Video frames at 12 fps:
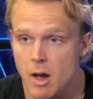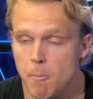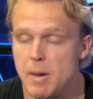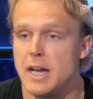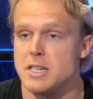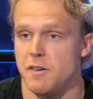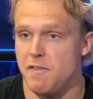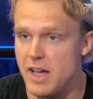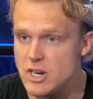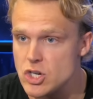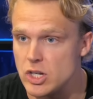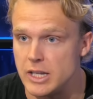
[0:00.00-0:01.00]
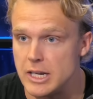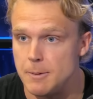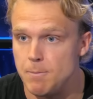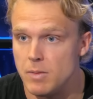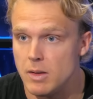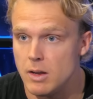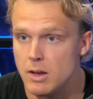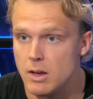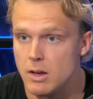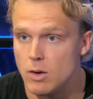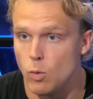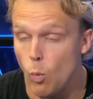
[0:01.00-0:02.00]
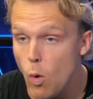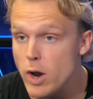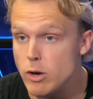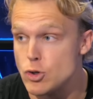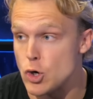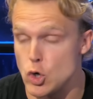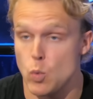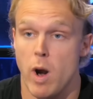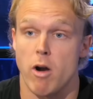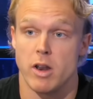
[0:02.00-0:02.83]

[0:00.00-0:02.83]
Because eventually, one, you start to wear on a